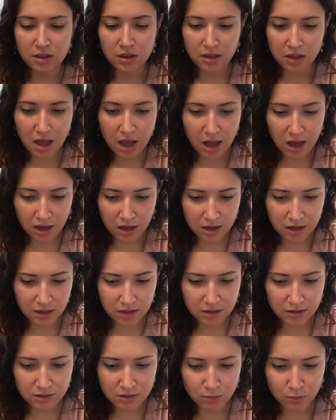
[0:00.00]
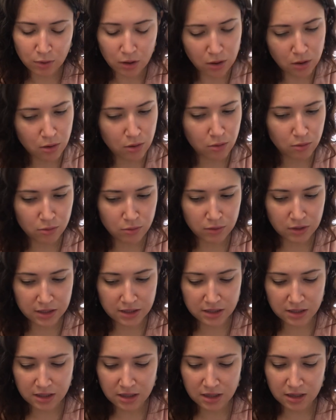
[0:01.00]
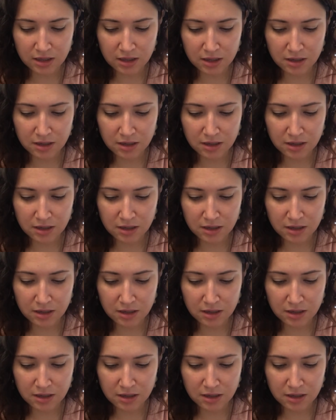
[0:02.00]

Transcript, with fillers: Luck. Whoa, that's the